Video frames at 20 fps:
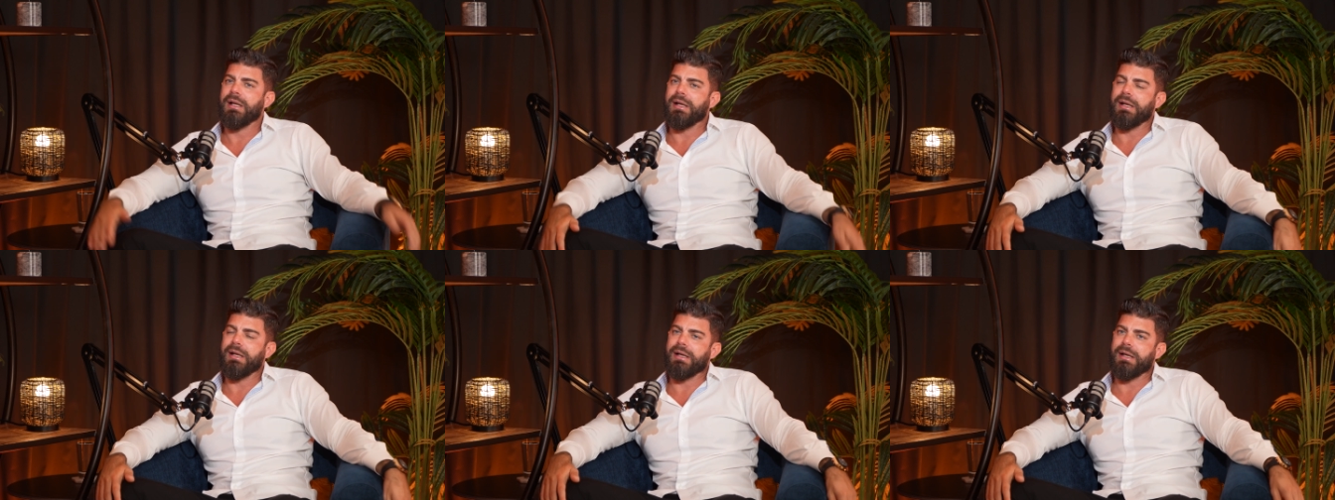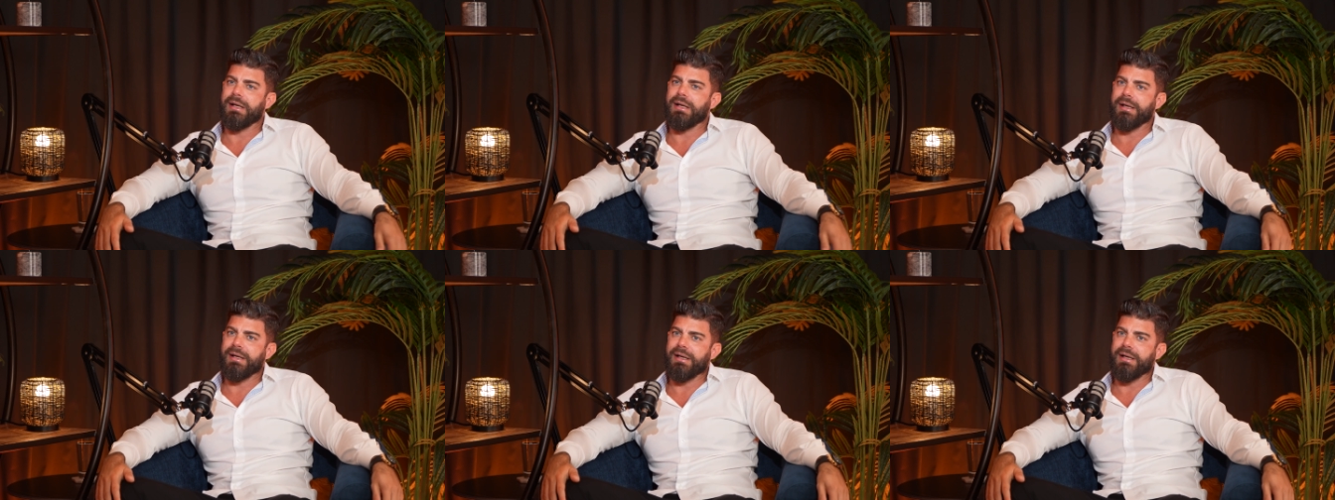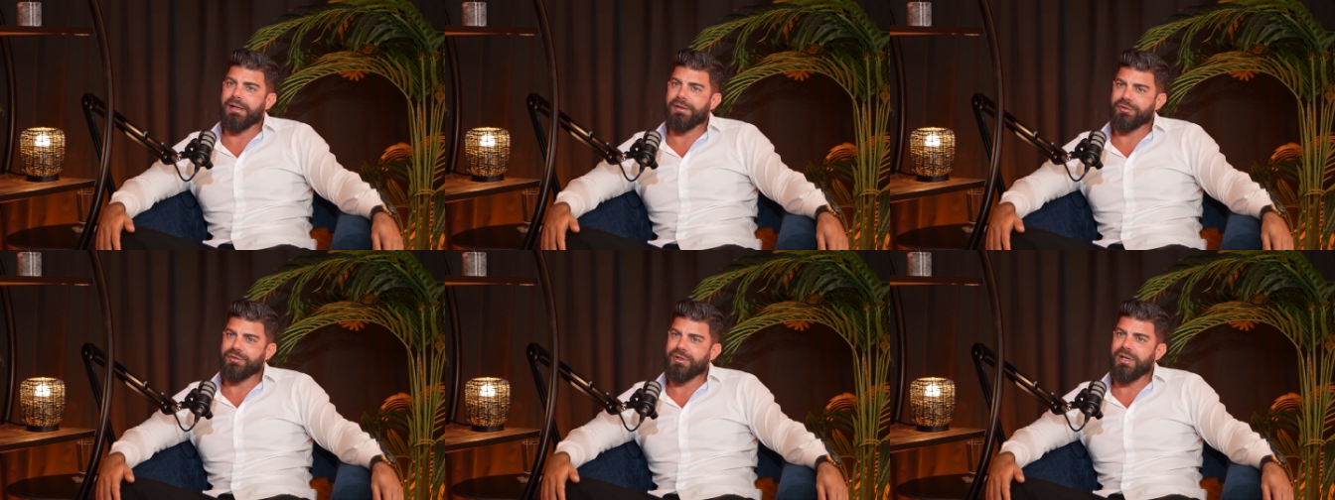
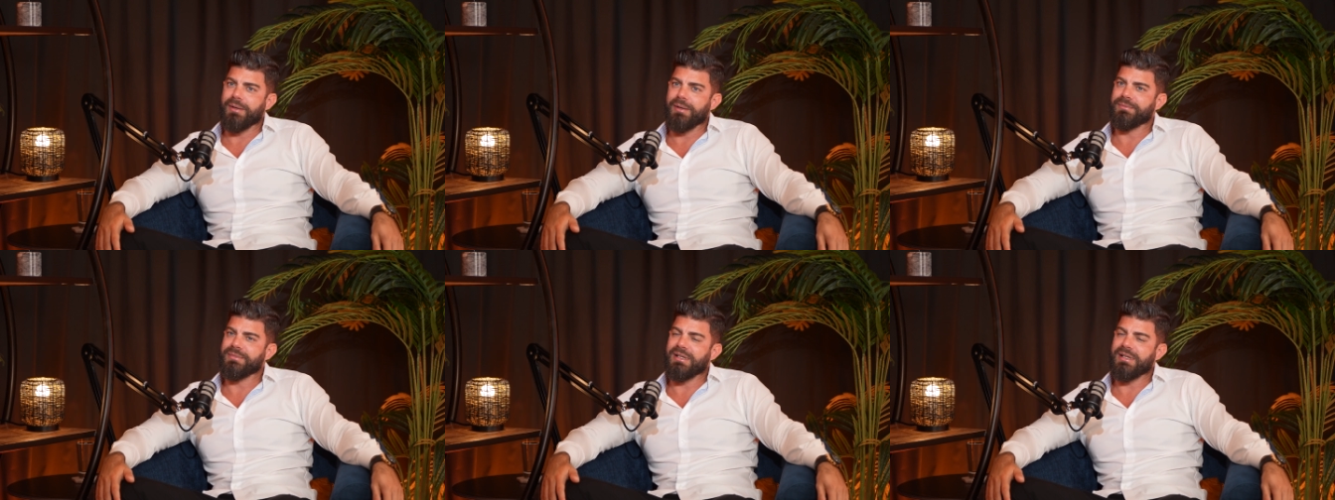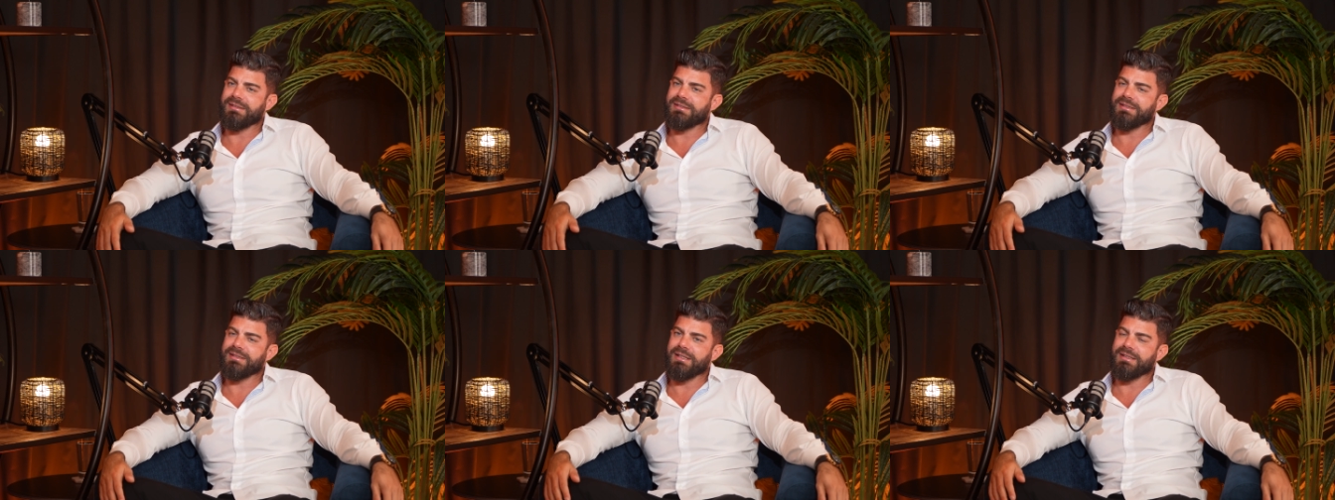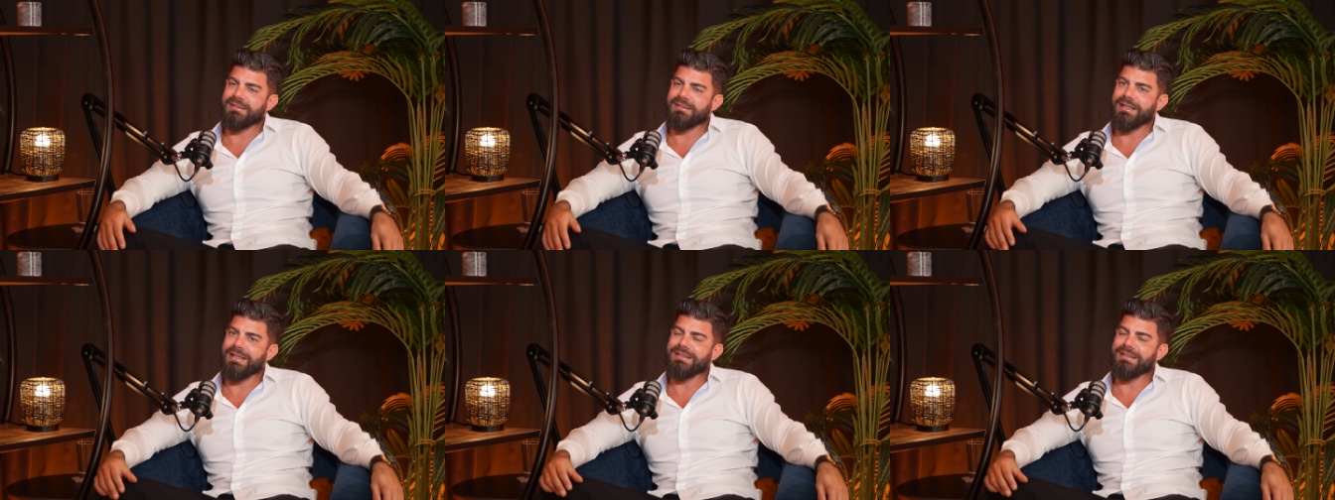So yeah,
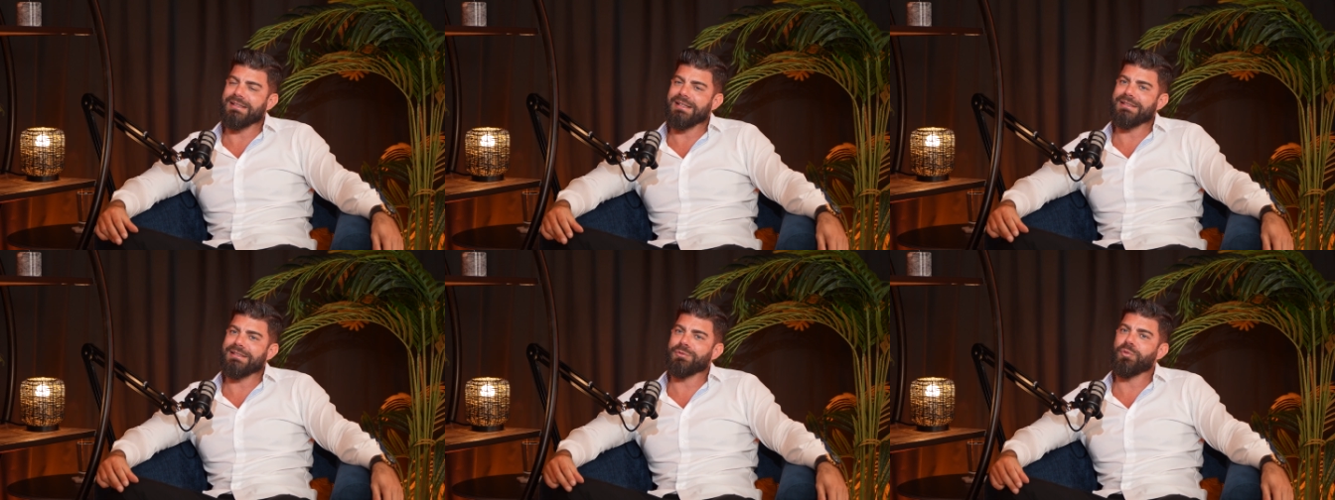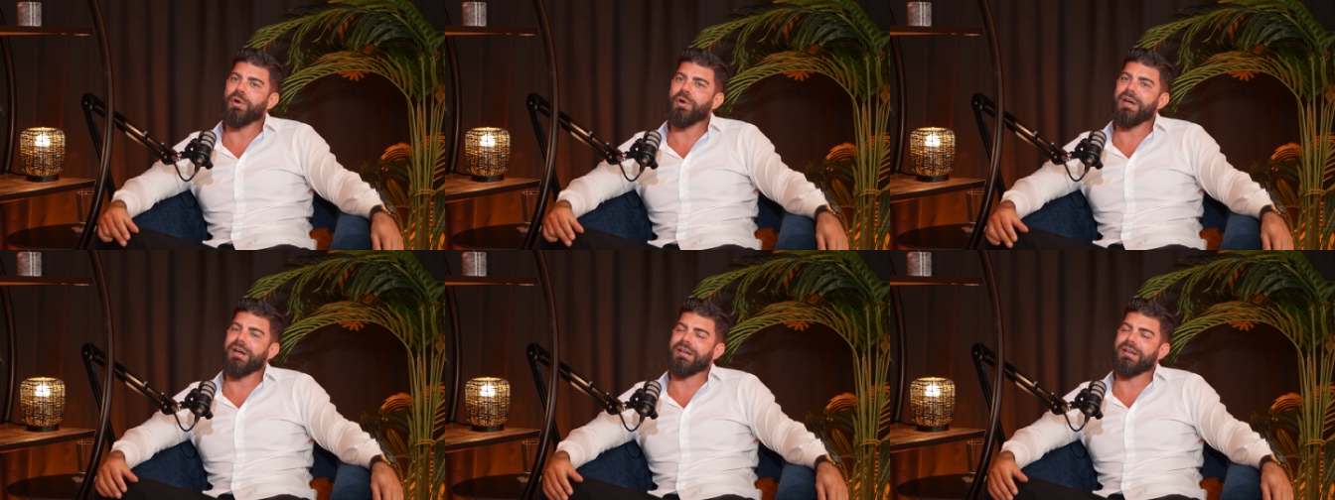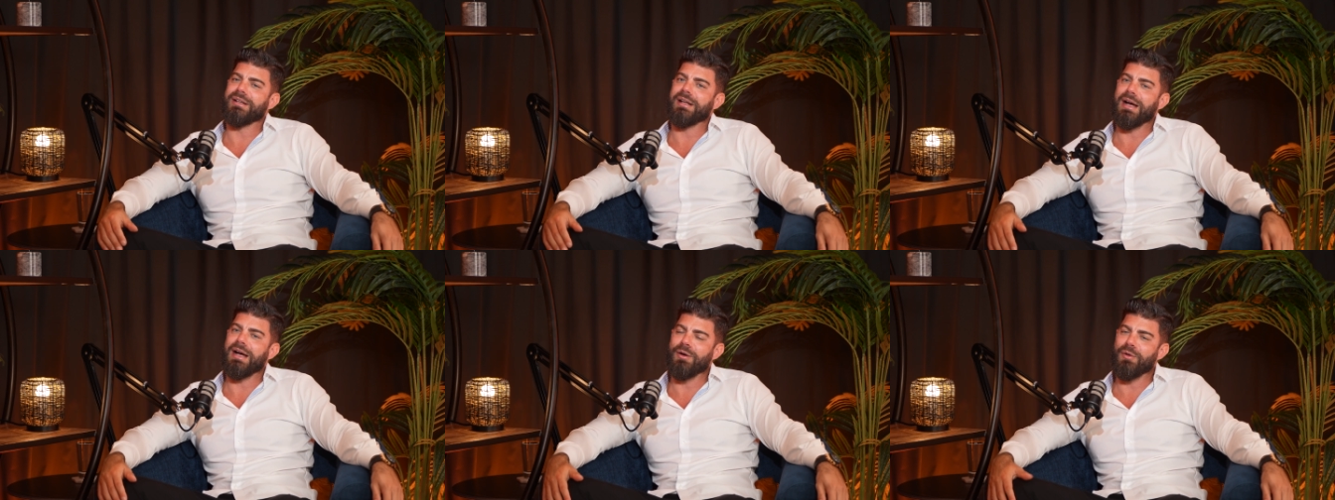it's
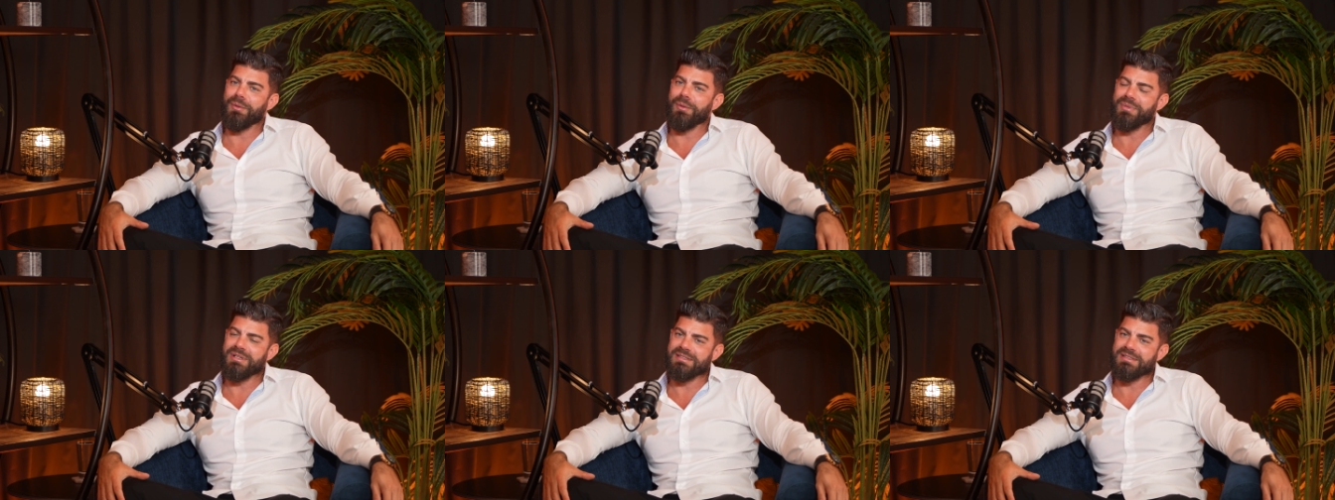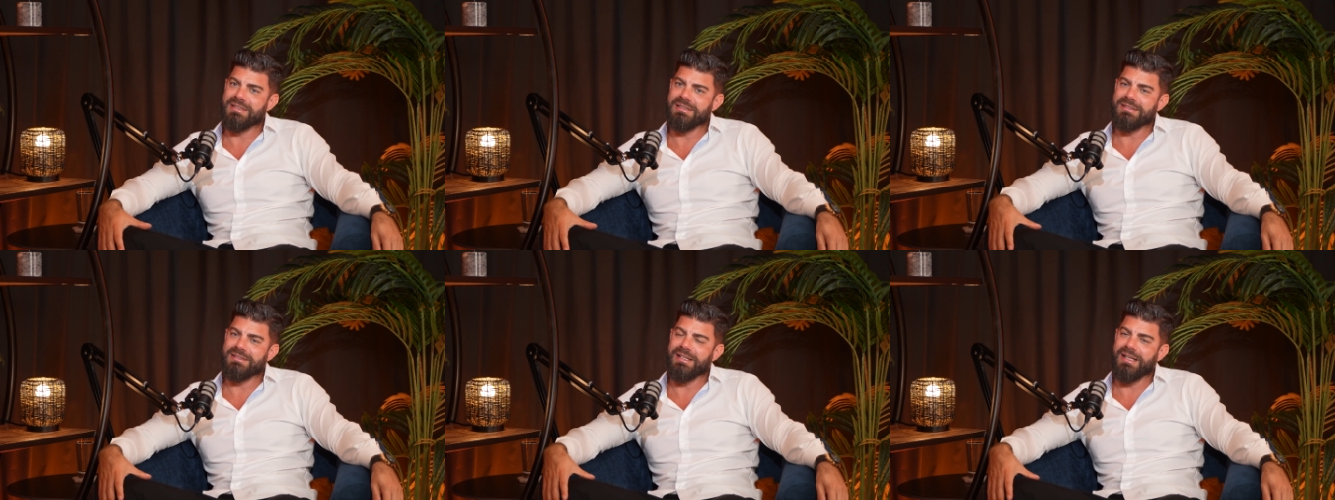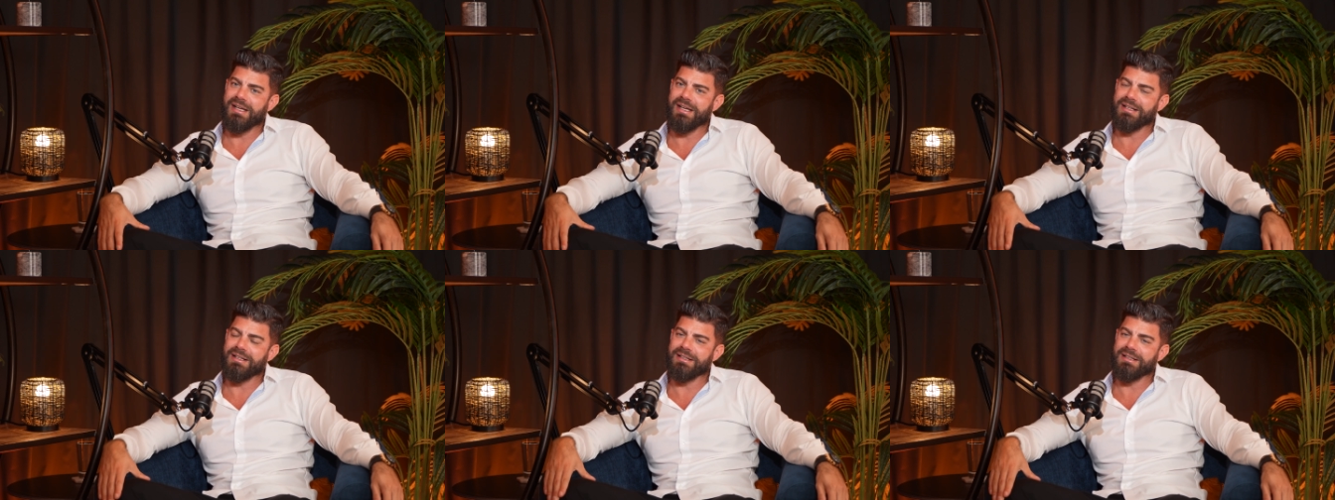weird how a business
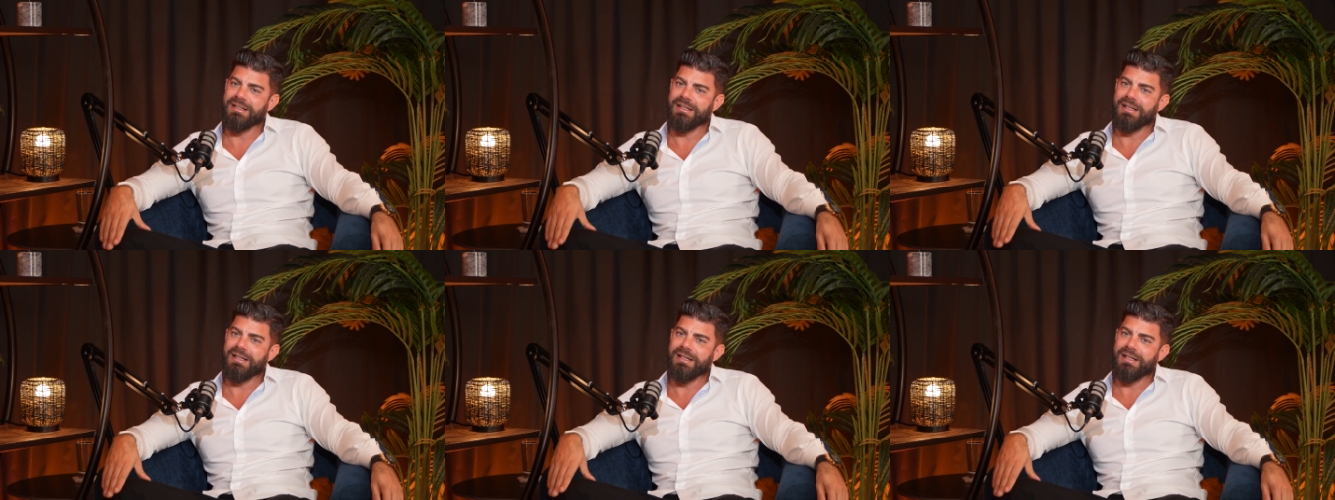can